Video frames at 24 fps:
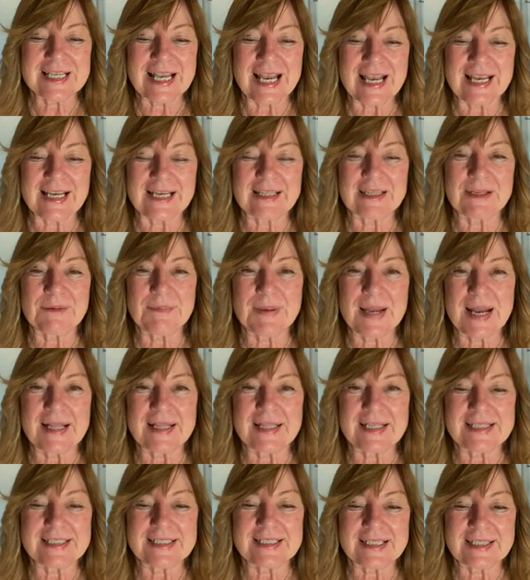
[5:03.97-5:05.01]
hang in the
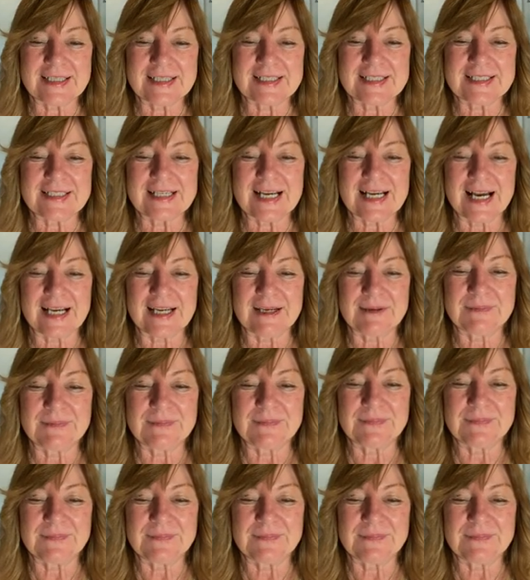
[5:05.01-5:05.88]
balance at this time.